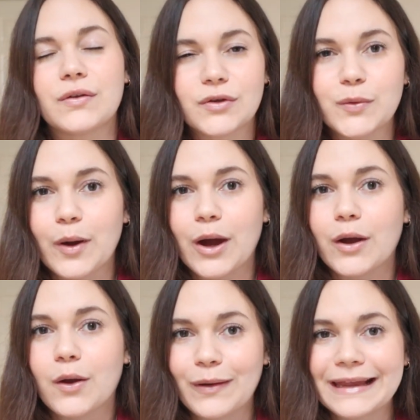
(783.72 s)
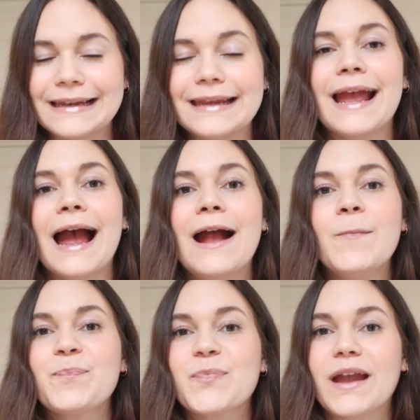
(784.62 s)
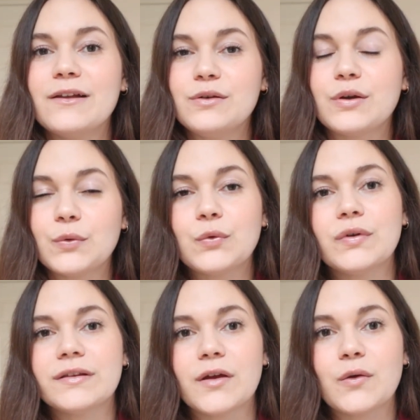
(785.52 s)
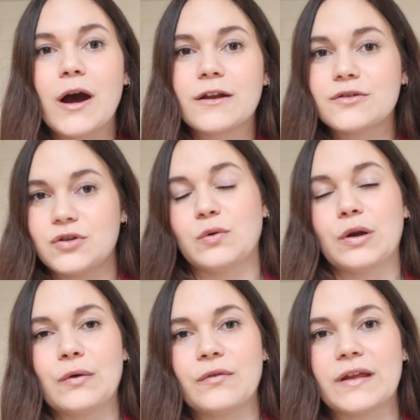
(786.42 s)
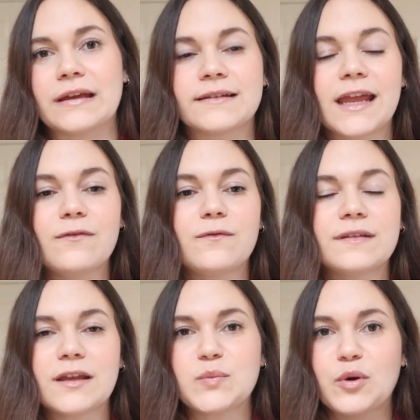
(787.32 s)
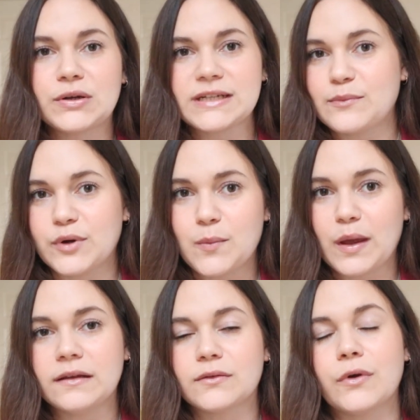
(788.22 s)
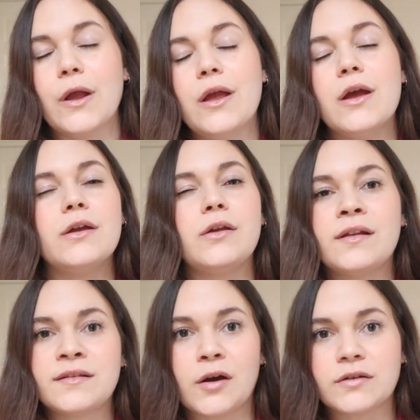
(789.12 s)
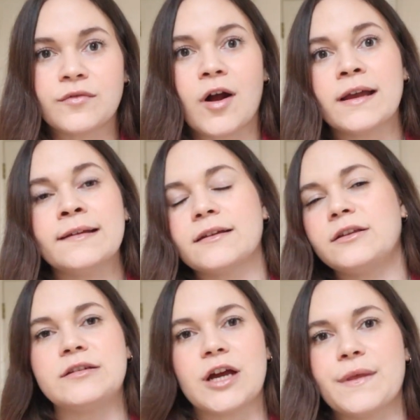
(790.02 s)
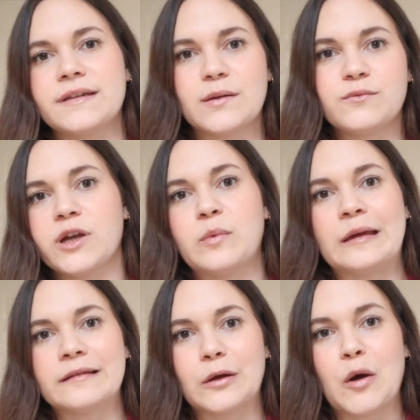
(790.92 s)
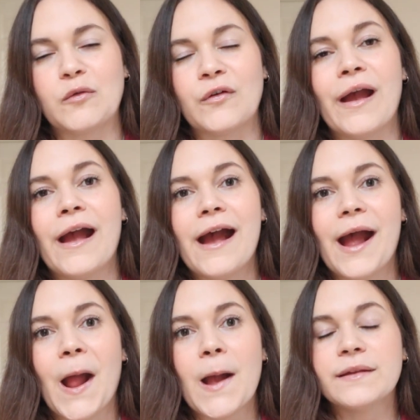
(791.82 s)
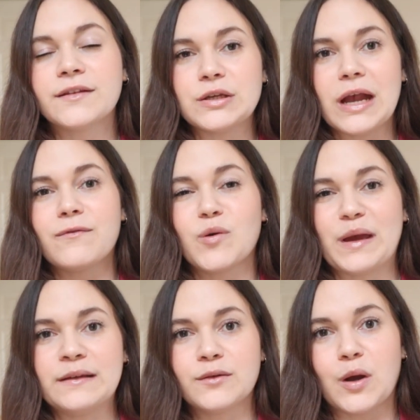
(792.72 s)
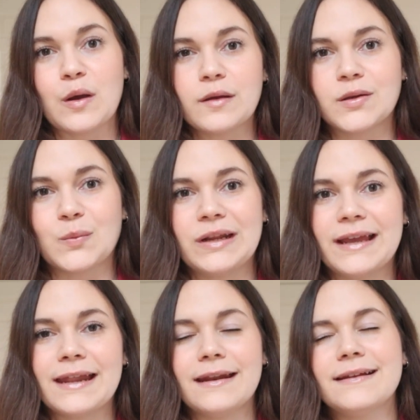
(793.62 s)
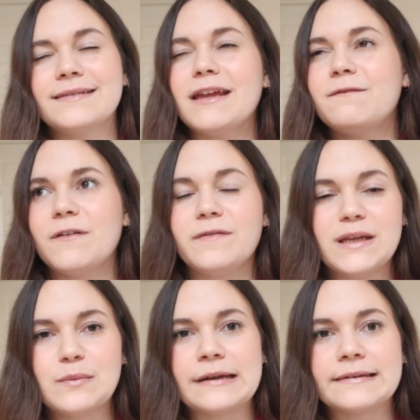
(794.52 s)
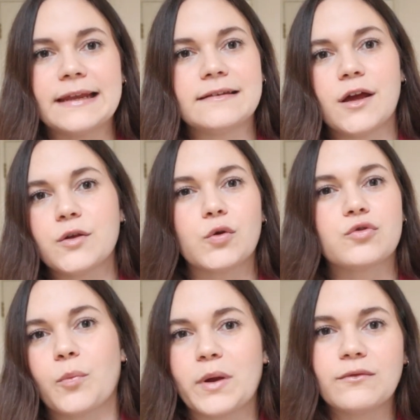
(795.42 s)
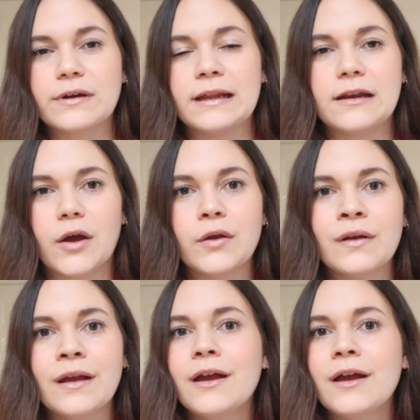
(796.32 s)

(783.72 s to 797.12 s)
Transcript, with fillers: super quickly, and you can also undo a lot of things. If, say, you put on a temporary basal, you start to rise, you turn that temporary basal off, uh, so you have your basal going as normal again. Say fifteen minutes later, you're dropping really low,